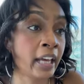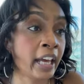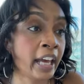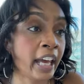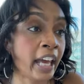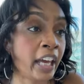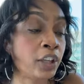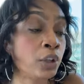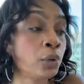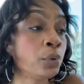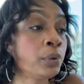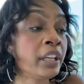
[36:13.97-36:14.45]

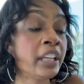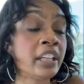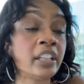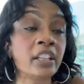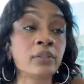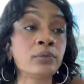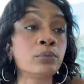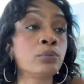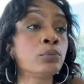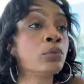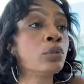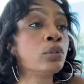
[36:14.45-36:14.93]
And you need
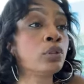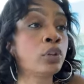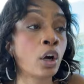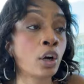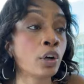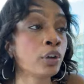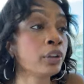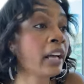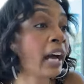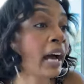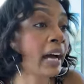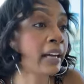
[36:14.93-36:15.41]
to
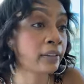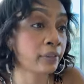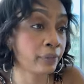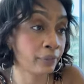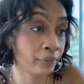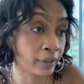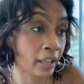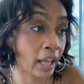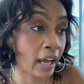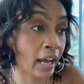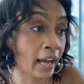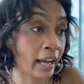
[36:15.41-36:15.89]
learn how to
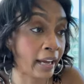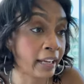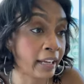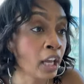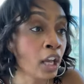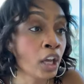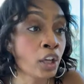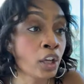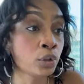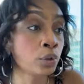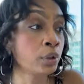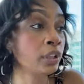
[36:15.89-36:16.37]
fly.
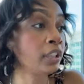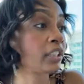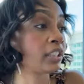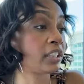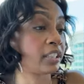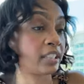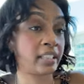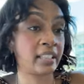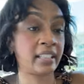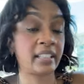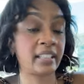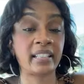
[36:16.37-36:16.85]
You need
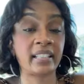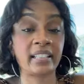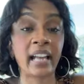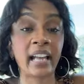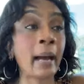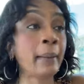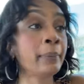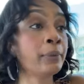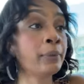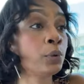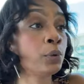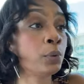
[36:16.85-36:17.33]
to
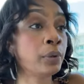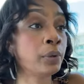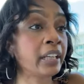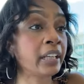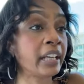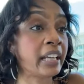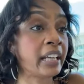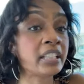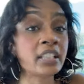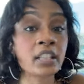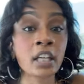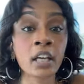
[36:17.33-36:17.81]
stop doing
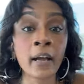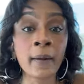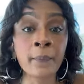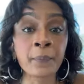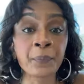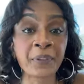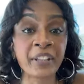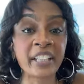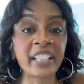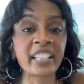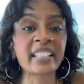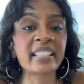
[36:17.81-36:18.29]
this.
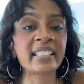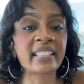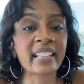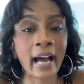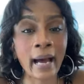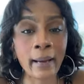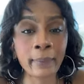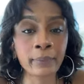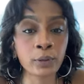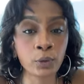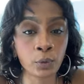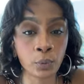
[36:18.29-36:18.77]
You need to
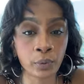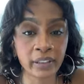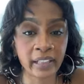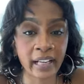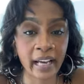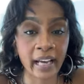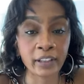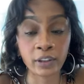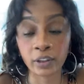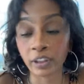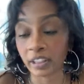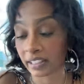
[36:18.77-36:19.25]
stop doing
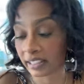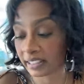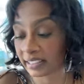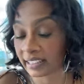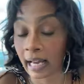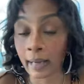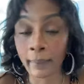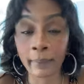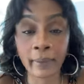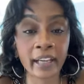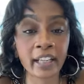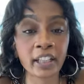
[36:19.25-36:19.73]
that. You need to
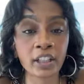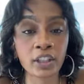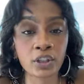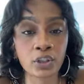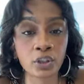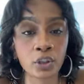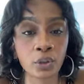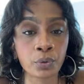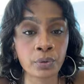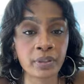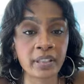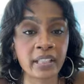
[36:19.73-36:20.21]
stop making
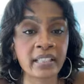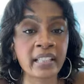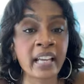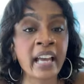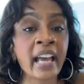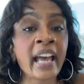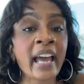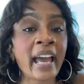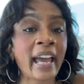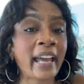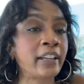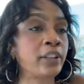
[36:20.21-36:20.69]
excuses
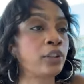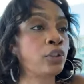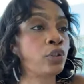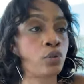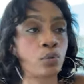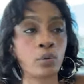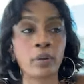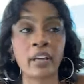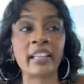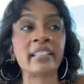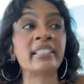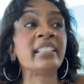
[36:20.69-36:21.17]

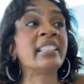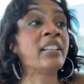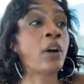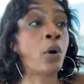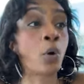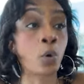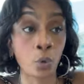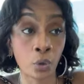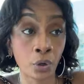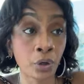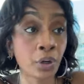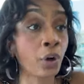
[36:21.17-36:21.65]
and, and
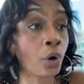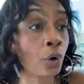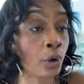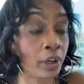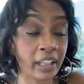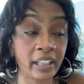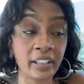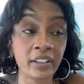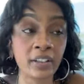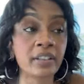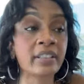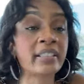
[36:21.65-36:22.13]
or, or
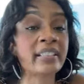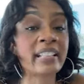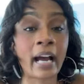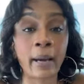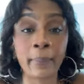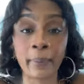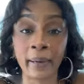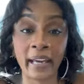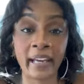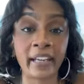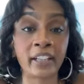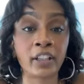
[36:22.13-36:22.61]
either
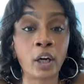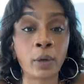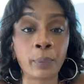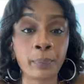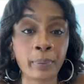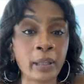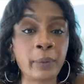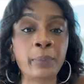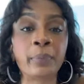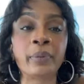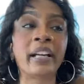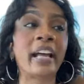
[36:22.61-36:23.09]
stop hating on
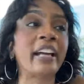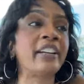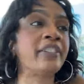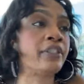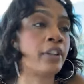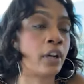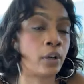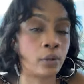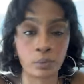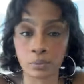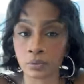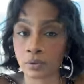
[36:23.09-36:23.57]
people that
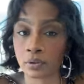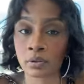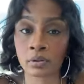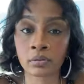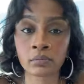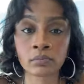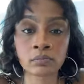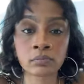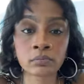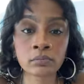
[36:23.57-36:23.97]
don't.